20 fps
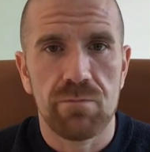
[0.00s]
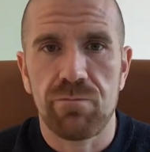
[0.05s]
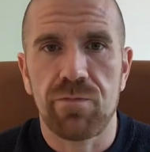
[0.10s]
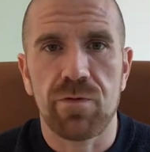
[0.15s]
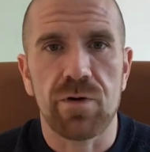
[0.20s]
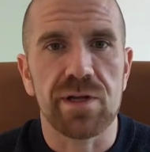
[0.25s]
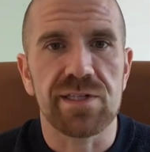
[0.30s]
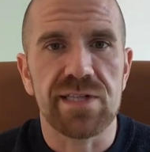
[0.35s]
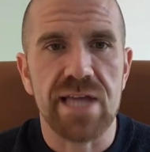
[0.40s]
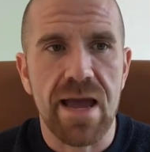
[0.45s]

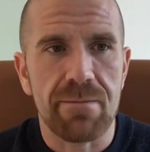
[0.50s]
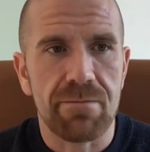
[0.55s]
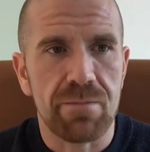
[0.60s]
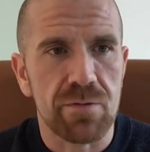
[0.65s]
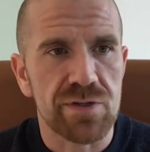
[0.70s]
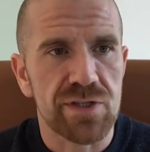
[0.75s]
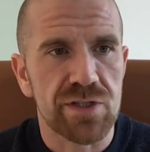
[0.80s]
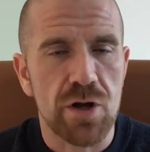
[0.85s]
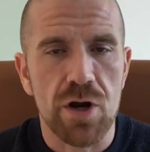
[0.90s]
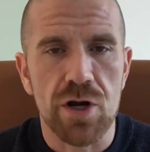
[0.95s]
for
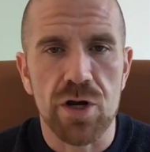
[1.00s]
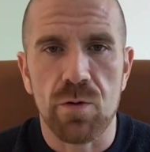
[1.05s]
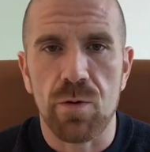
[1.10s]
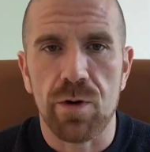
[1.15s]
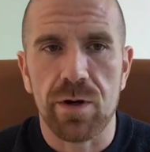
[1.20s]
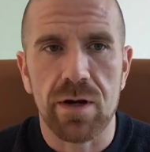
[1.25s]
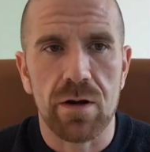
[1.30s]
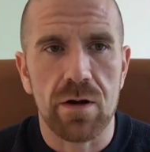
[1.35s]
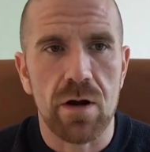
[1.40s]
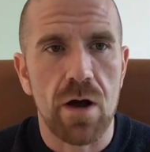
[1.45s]
example, start your
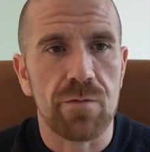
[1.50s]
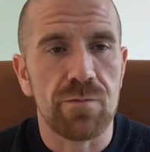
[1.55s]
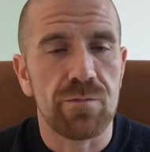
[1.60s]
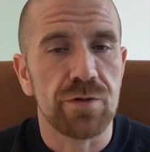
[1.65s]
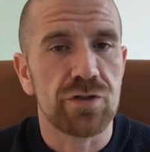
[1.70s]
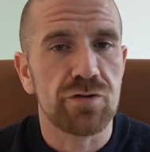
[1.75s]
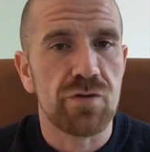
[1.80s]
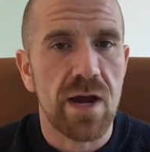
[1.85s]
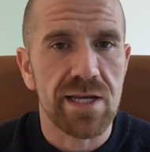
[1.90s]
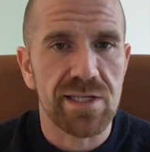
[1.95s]
workout off
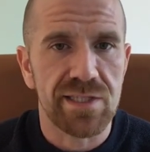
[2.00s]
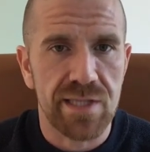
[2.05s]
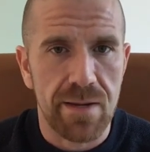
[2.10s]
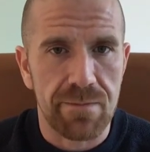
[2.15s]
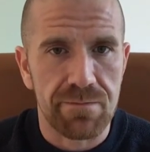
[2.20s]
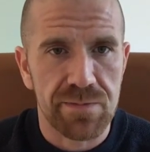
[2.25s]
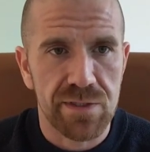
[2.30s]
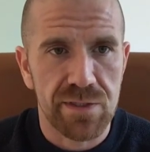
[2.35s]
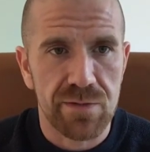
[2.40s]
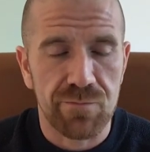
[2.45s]
with
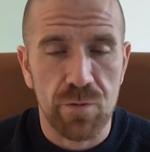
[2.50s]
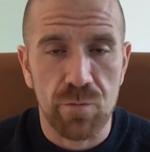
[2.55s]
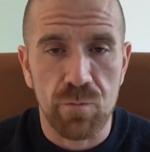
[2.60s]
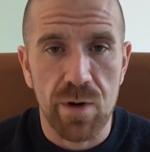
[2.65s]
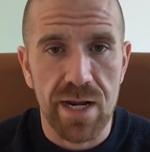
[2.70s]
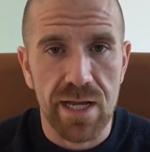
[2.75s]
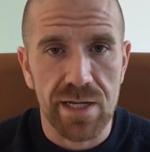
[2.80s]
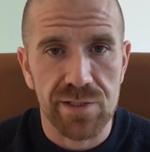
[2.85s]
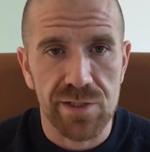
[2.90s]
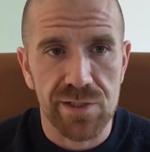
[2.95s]
triceps for
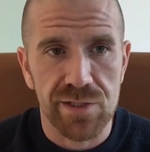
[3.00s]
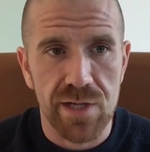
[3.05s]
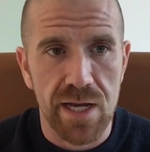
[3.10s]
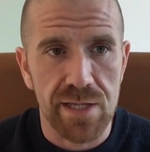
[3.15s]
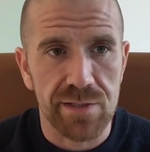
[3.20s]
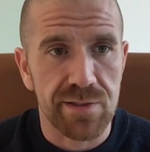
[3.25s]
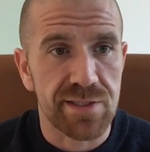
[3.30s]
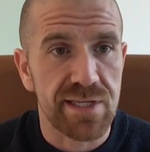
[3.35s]
one exercise.